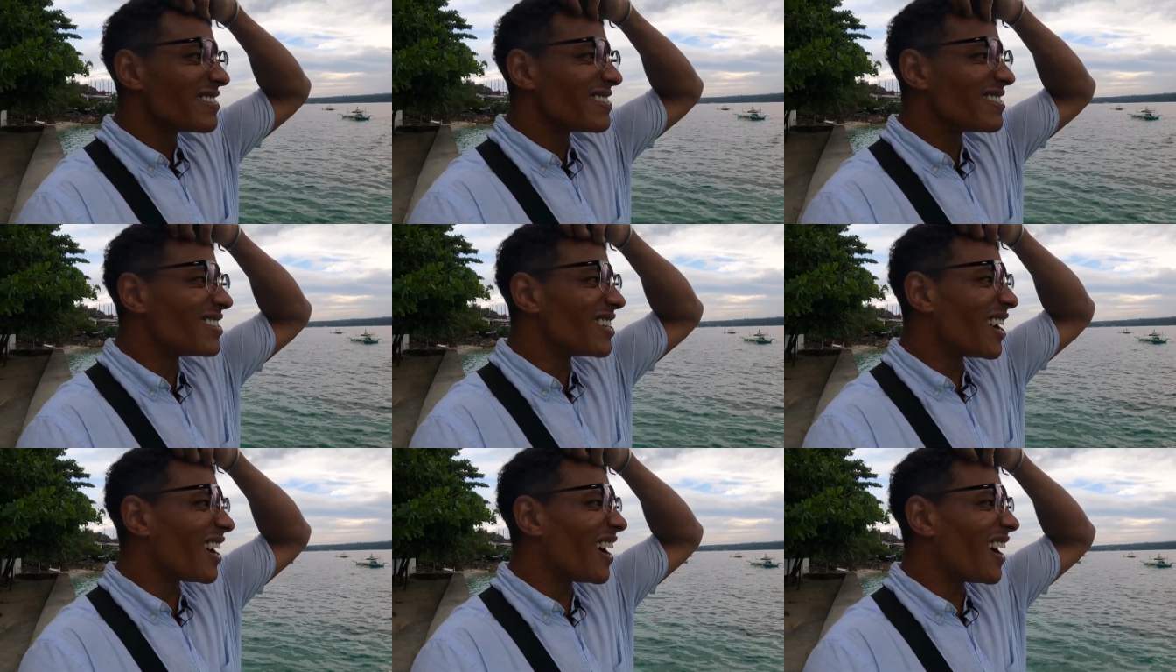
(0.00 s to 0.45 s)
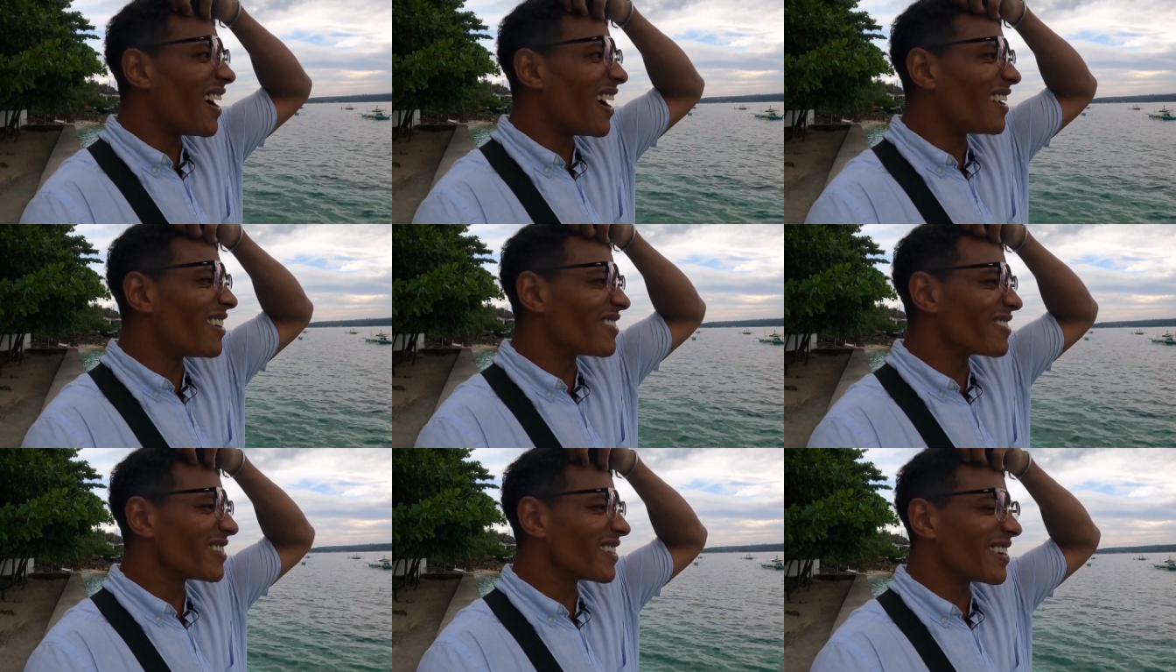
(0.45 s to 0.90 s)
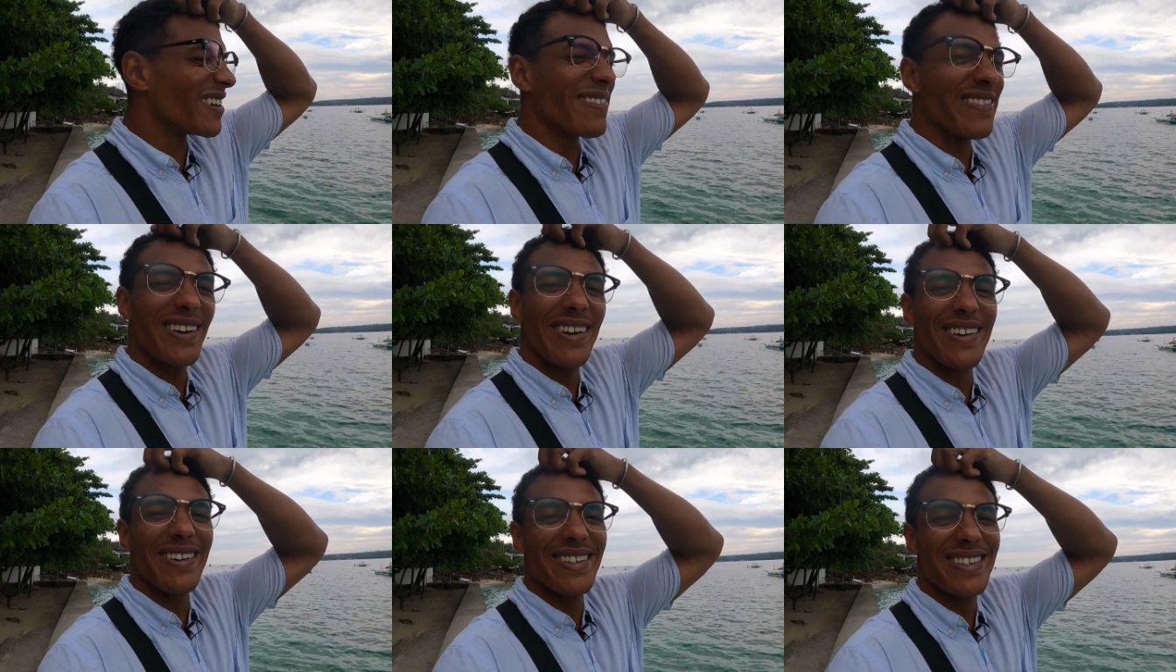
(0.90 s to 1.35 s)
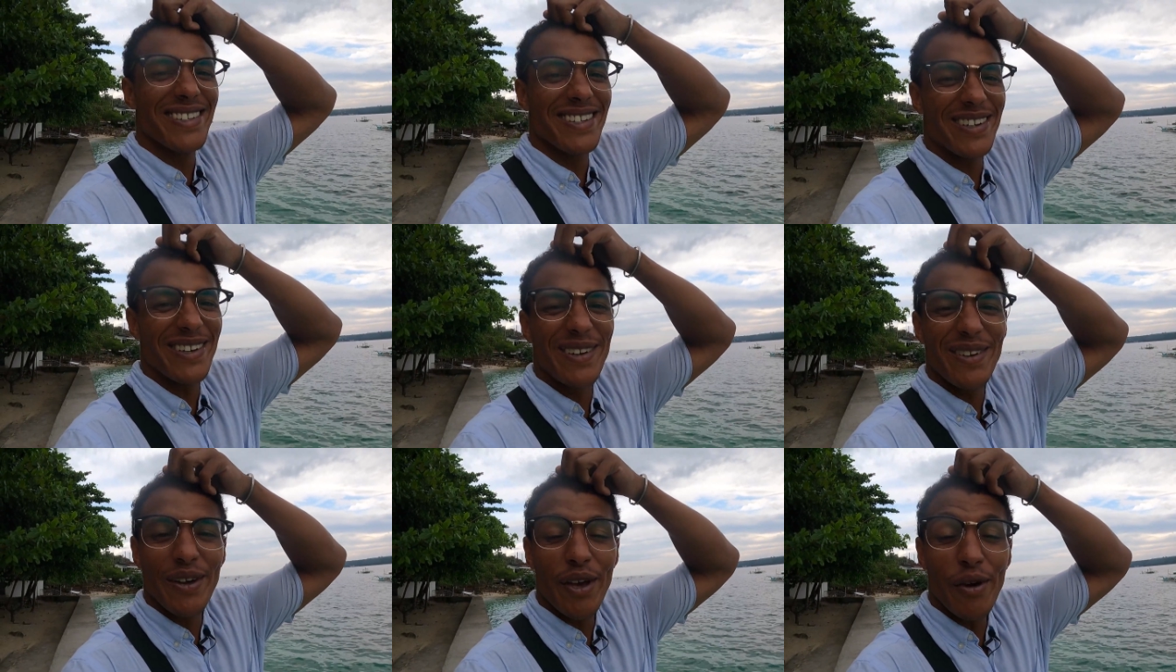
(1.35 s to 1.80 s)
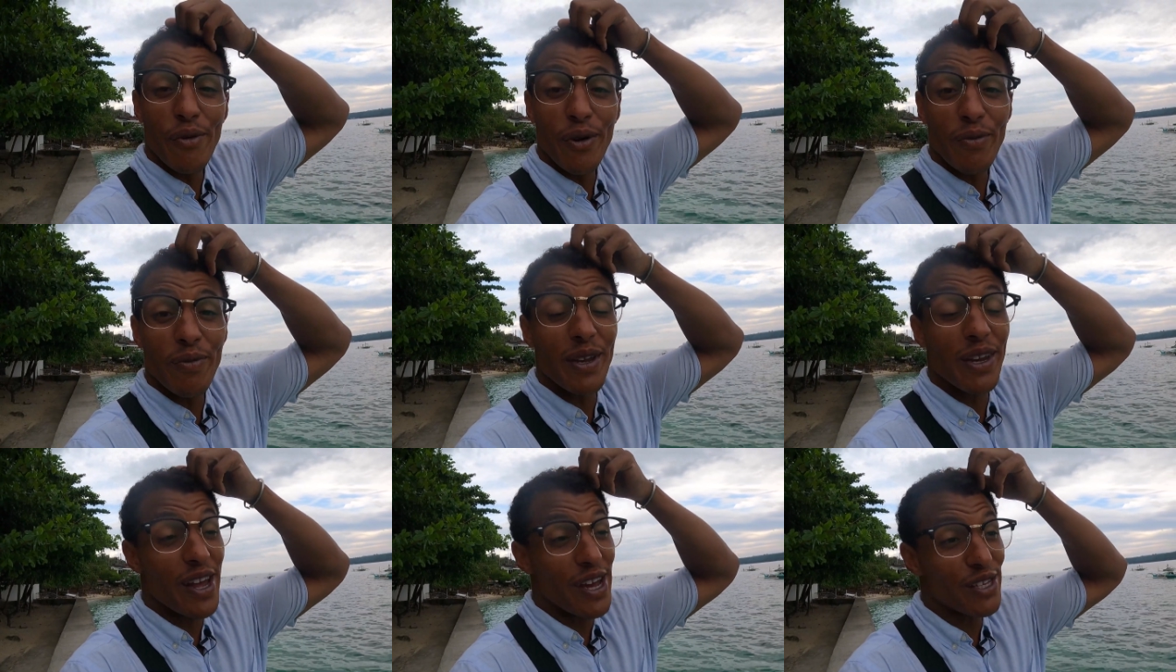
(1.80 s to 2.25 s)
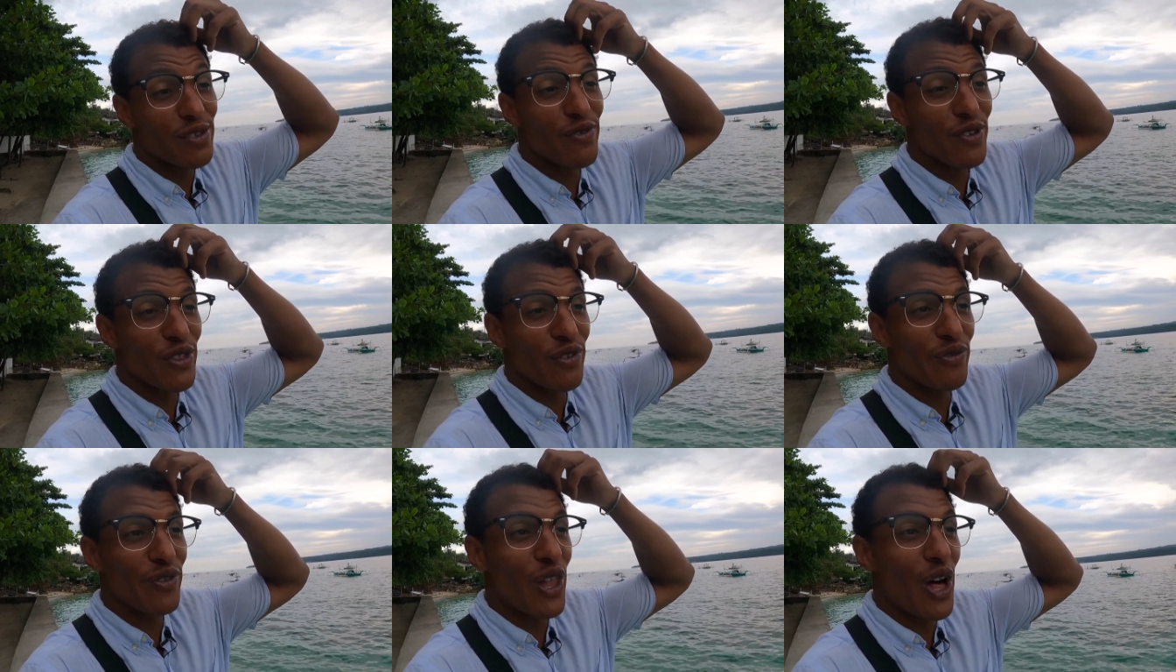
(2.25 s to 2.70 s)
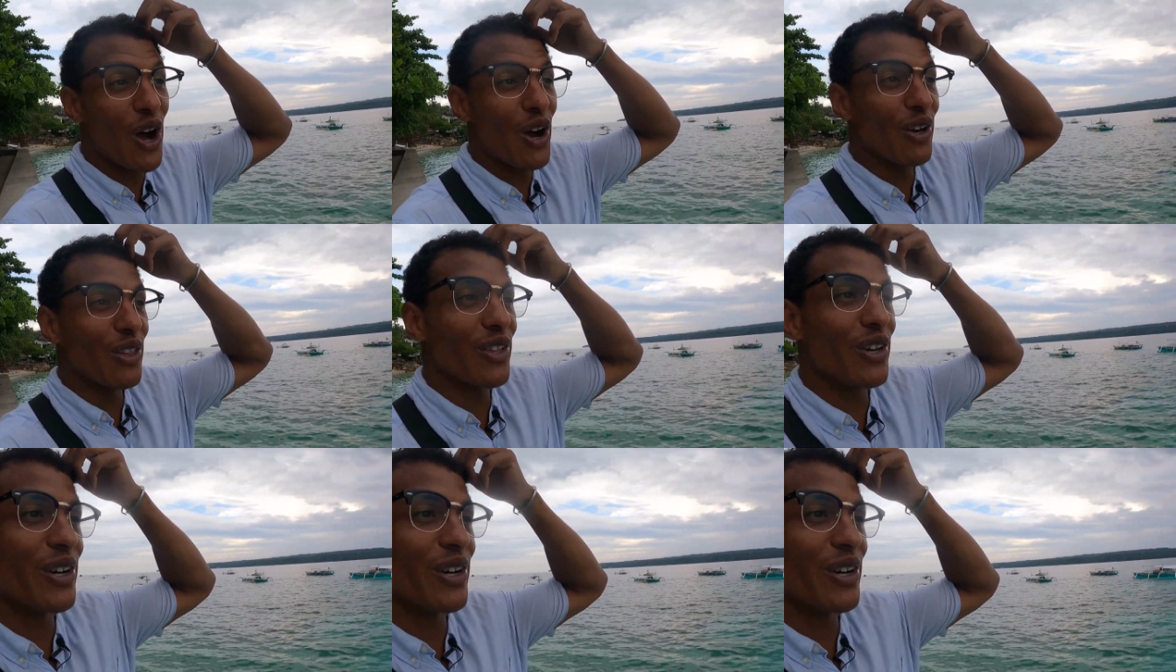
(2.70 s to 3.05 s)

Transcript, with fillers: No, I don't think I'm going to. It would be nice for the vlog